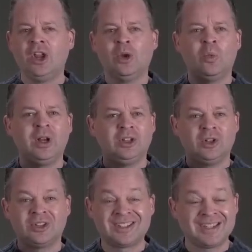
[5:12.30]
what
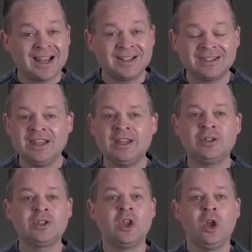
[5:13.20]
your sex
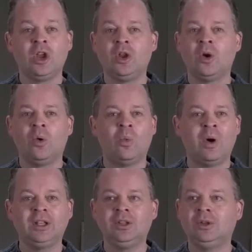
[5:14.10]
is, you know,
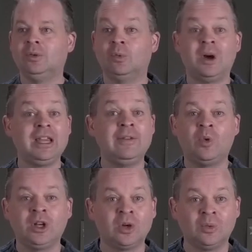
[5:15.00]
what
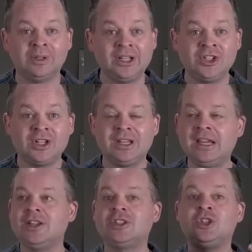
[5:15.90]
your religion
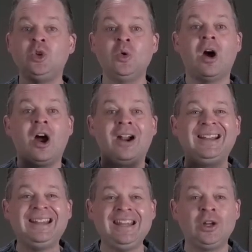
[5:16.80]
is, you
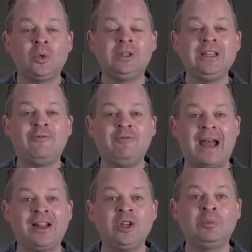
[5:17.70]
are equally
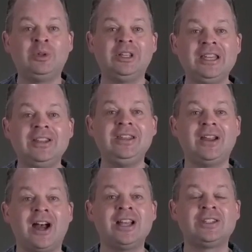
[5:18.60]
valuable in the
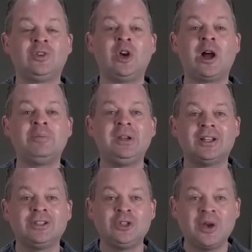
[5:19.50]
eyes of God
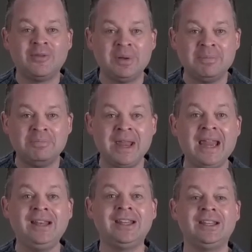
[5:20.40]
because you have been
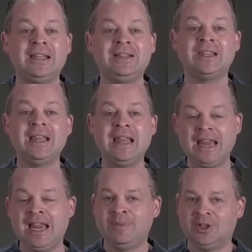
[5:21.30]
made in His
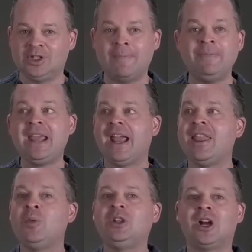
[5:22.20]
image. And
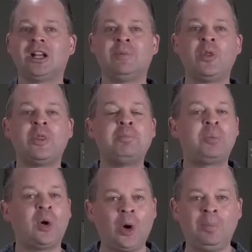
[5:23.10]
then we talked about the
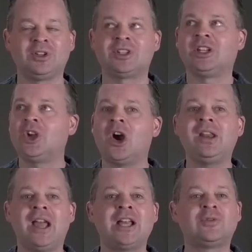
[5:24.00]
purpose that God
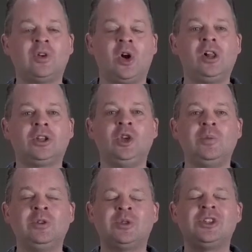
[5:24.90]
has for all
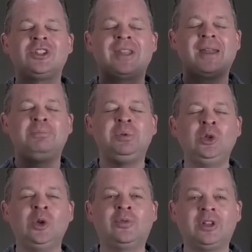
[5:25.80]
humans, which is that
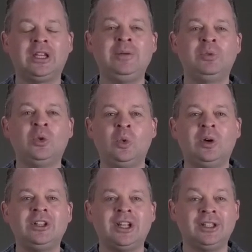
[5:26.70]
beautiful Hebrew
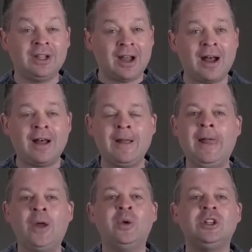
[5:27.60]
word, yada,
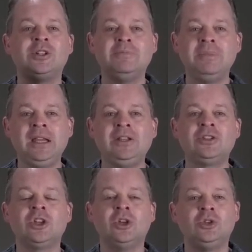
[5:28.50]
which
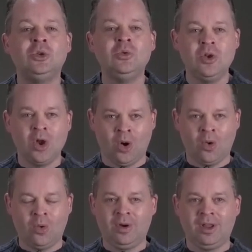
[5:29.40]
means to
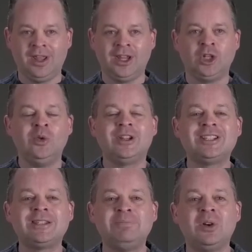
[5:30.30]
know, to
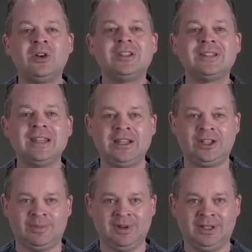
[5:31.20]
experience
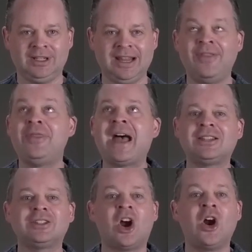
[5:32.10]
intimately. And
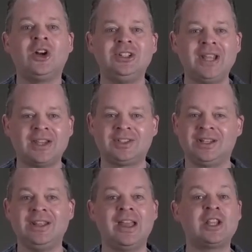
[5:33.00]
that's our
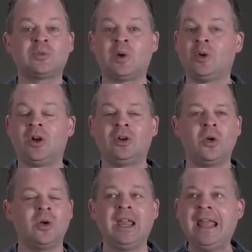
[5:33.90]
destiny. That's where we're all
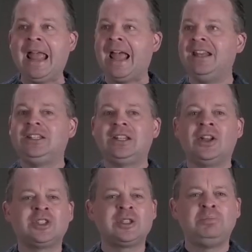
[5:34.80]
going. And He
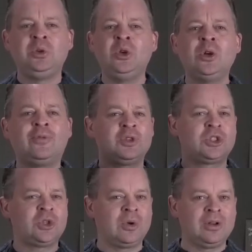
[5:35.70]
tells this beautiful
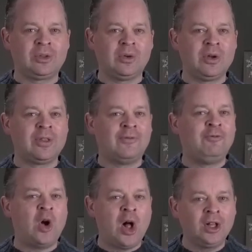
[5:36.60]
story throughout the
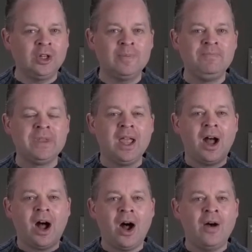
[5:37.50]
volume
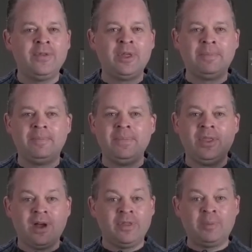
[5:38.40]
of
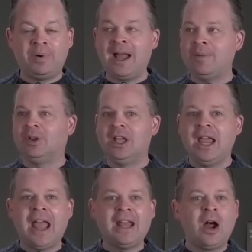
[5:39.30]
the Bible
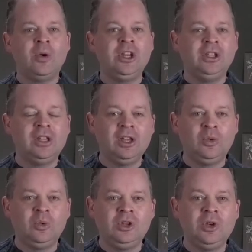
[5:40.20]
and how he
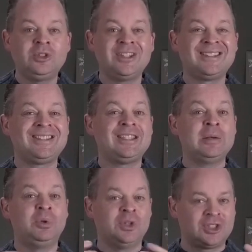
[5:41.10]
uses
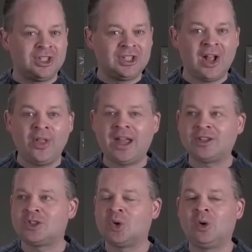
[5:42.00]
symbols to tell that
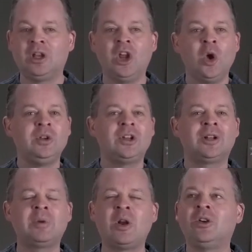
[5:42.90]
story. We talked
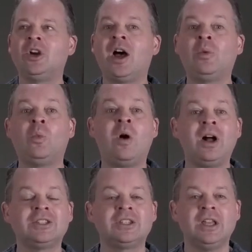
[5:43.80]
about how God
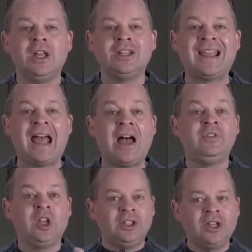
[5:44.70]
wants to
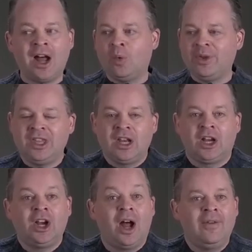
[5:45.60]
have yada within a
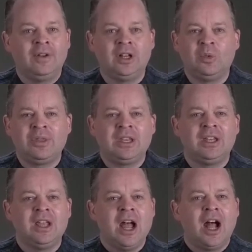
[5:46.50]
covenant, within
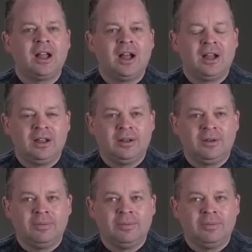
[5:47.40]
a